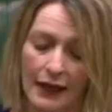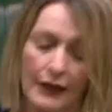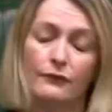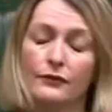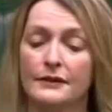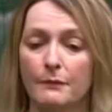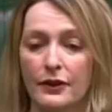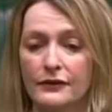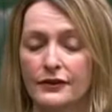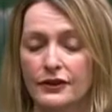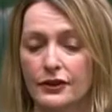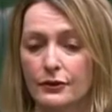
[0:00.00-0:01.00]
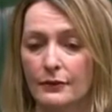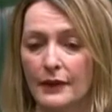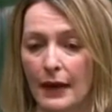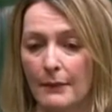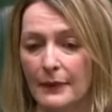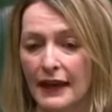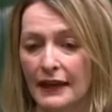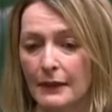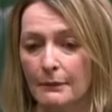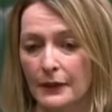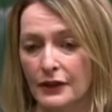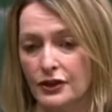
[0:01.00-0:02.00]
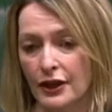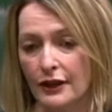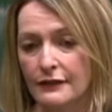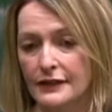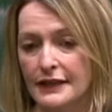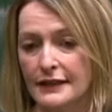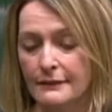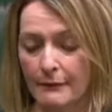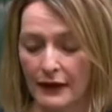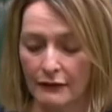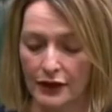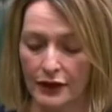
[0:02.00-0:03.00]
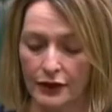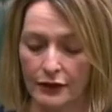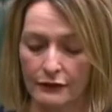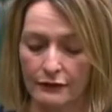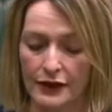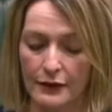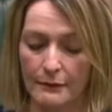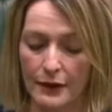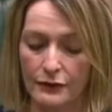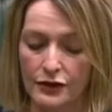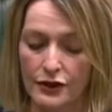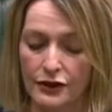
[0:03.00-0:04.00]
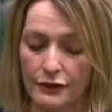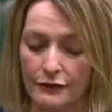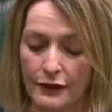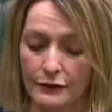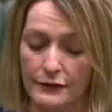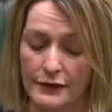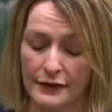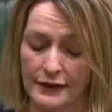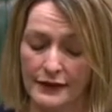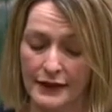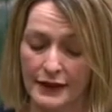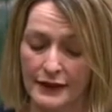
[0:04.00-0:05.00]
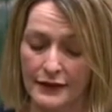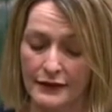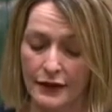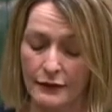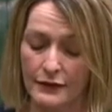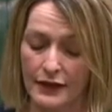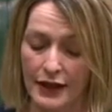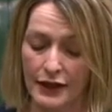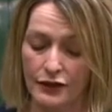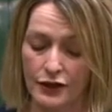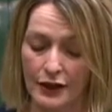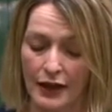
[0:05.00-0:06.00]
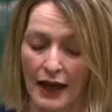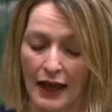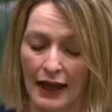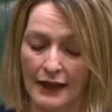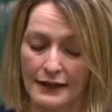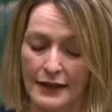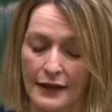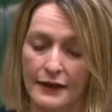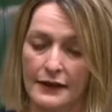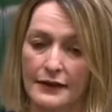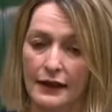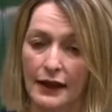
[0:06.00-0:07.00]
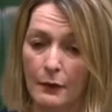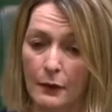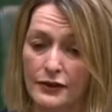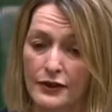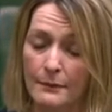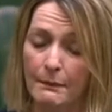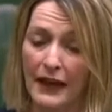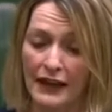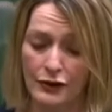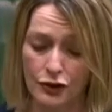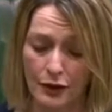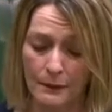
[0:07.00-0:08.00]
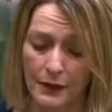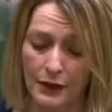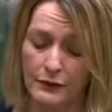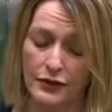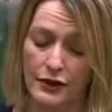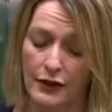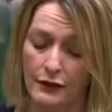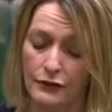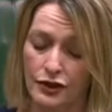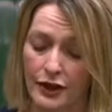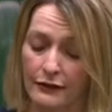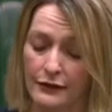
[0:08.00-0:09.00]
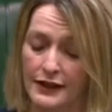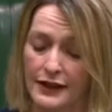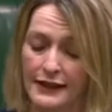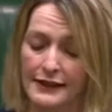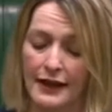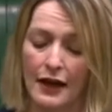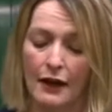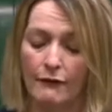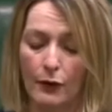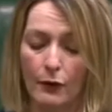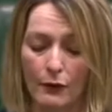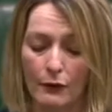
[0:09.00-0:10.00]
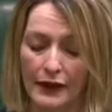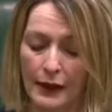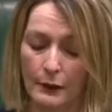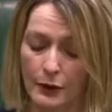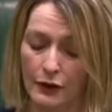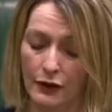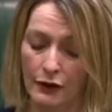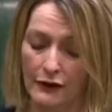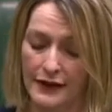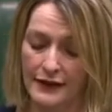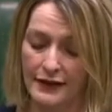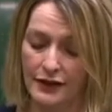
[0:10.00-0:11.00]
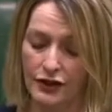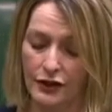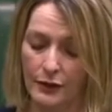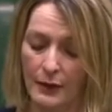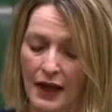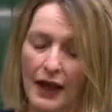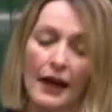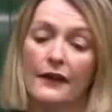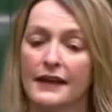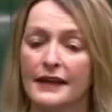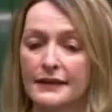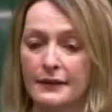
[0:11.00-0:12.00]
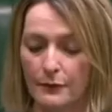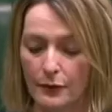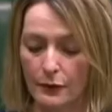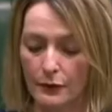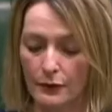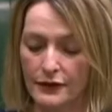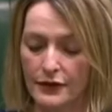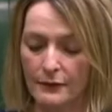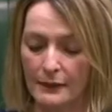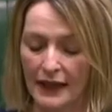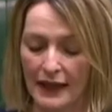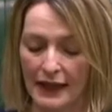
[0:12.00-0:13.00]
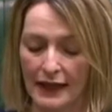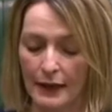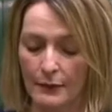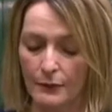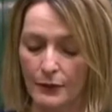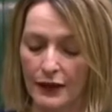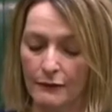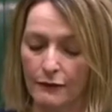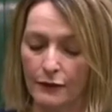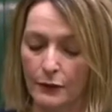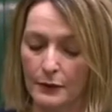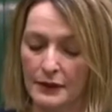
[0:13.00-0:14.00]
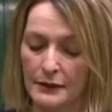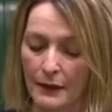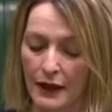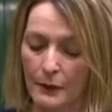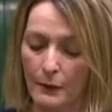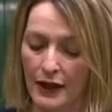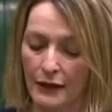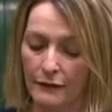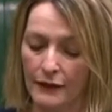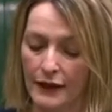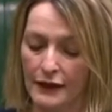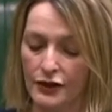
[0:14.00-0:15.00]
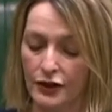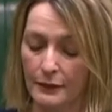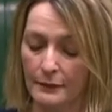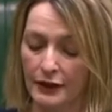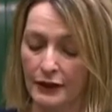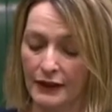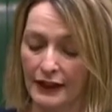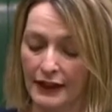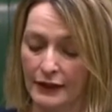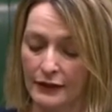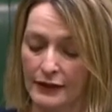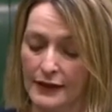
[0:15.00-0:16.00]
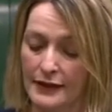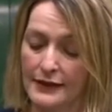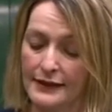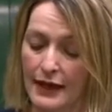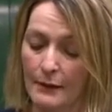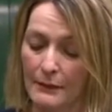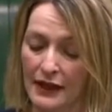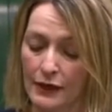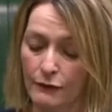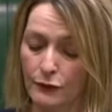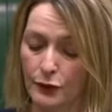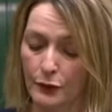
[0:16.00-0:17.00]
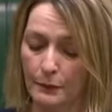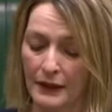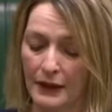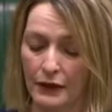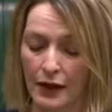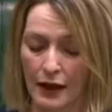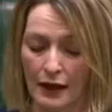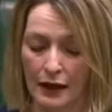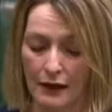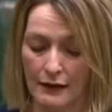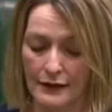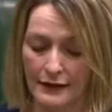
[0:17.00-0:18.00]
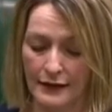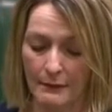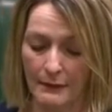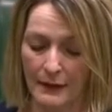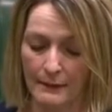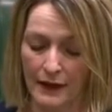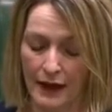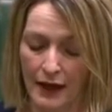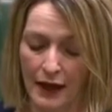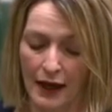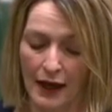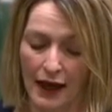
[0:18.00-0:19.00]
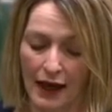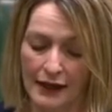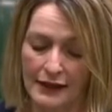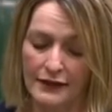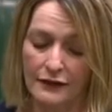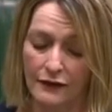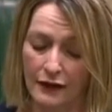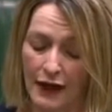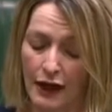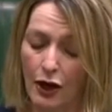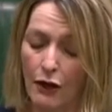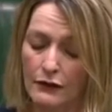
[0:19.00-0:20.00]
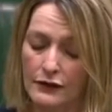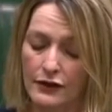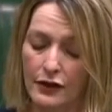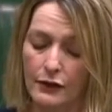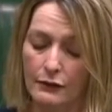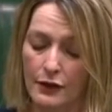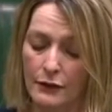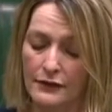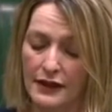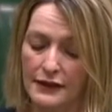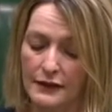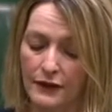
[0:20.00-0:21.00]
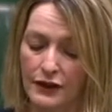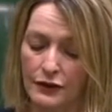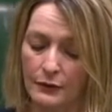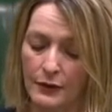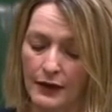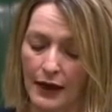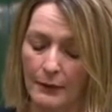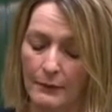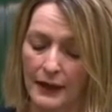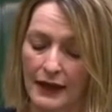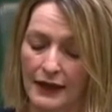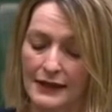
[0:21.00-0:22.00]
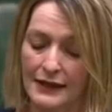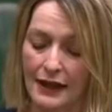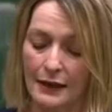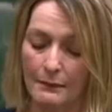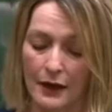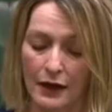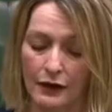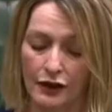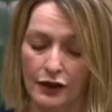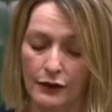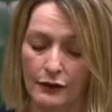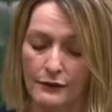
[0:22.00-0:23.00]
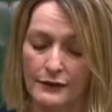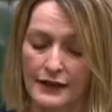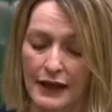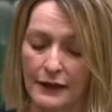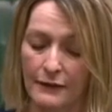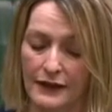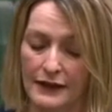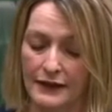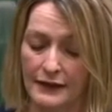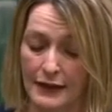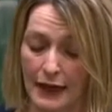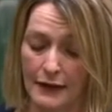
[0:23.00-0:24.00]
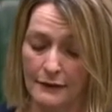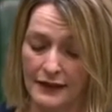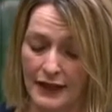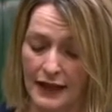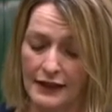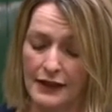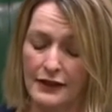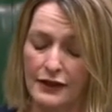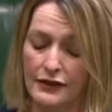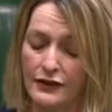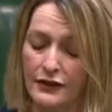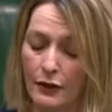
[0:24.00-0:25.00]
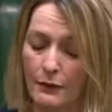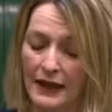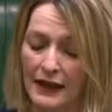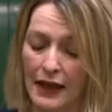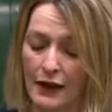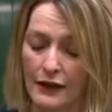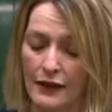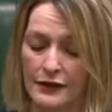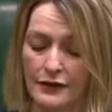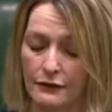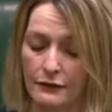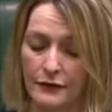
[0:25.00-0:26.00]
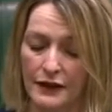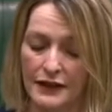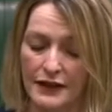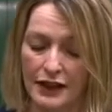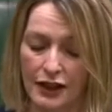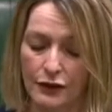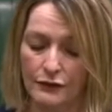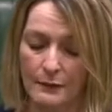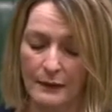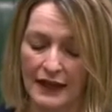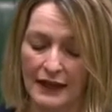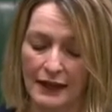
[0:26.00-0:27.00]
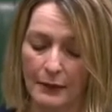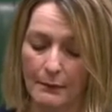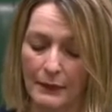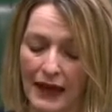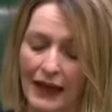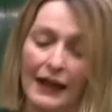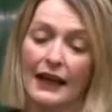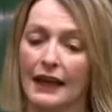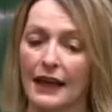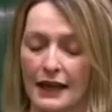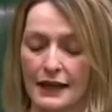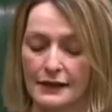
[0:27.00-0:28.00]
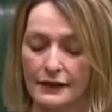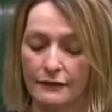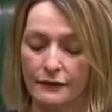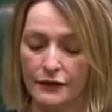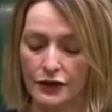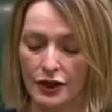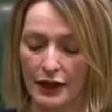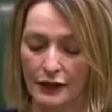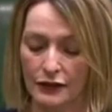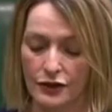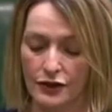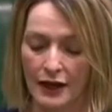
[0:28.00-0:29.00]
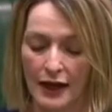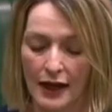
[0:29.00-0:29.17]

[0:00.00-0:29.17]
in response to campaigning by charities Marie Curie, the Motor Neurone Disease Association and others. And I want to pay tribute to those charities for all their work on this issue and their support to me in bringing forward my welfare terminal illness 10-minute rule bill last summer. And thank also those individual campaigners like Mark Hughes, Dave Setters and so many others who have continued to make a compelling case for change.